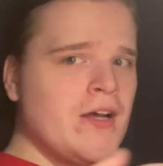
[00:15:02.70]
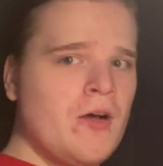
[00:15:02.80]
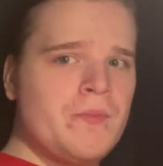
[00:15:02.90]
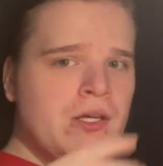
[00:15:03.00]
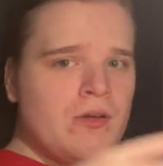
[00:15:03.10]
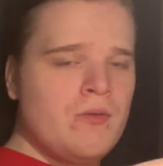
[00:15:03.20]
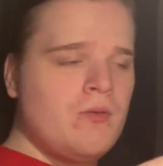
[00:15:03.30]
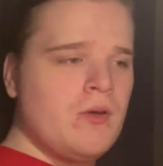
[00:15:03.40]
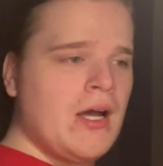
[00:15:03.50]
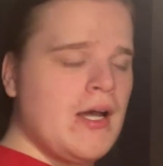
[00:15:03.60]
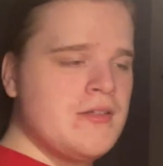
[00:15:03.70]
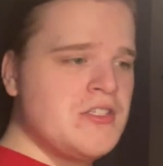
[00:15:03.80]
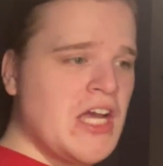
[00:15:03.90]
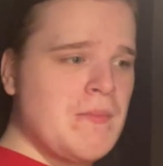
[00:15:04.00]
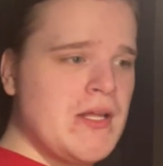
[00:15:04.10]
help you
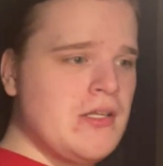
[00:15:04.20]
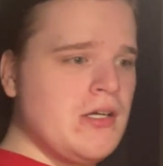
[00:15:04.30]
segment